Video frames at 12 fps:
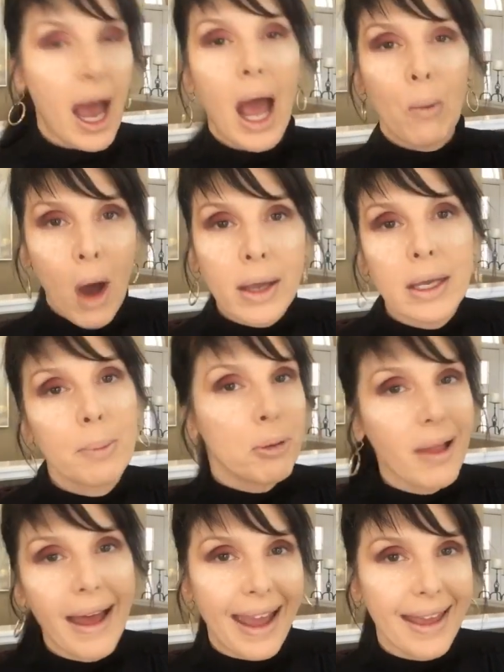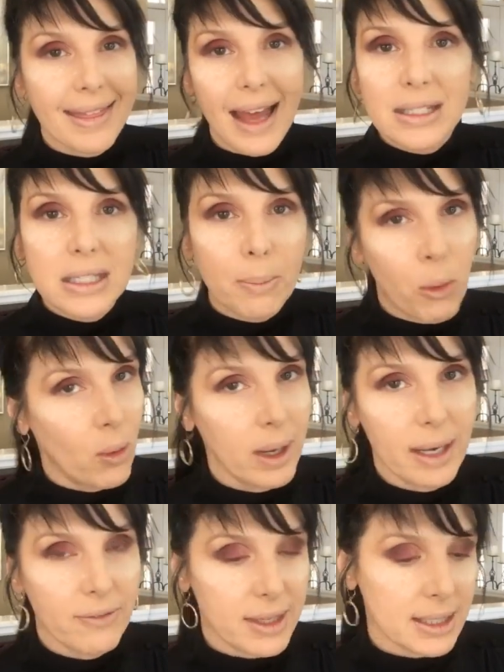I want you to play. That's the
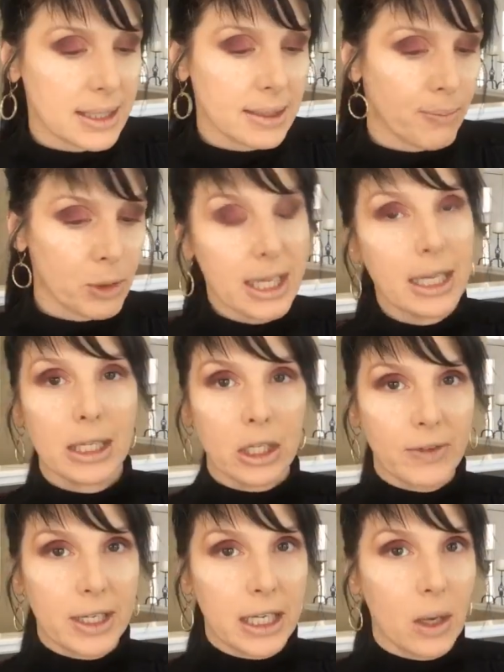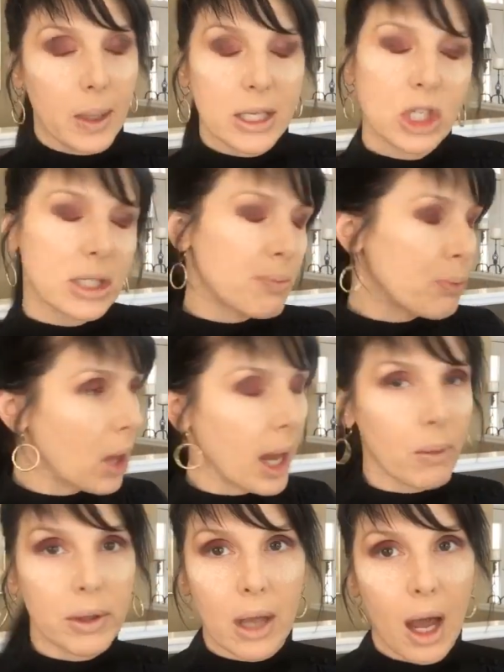point of this particular video, is just
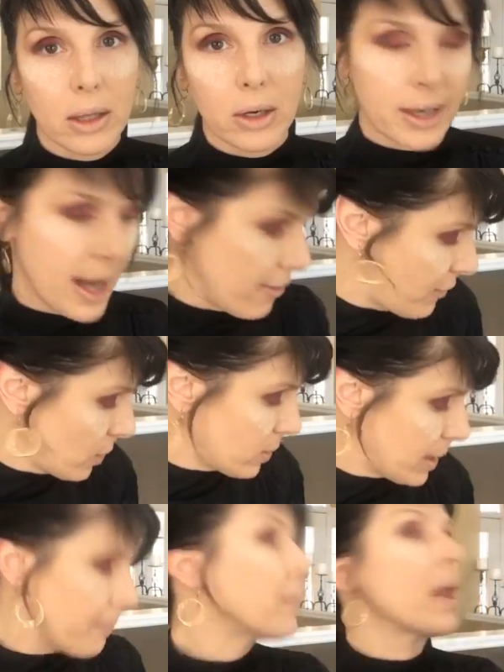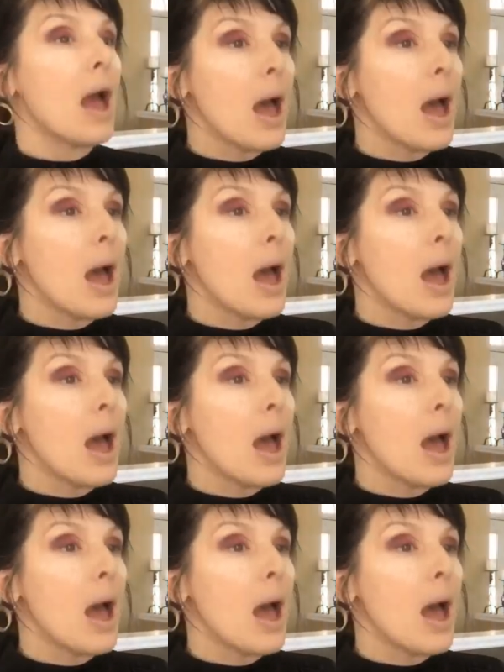play with color and have fun with it.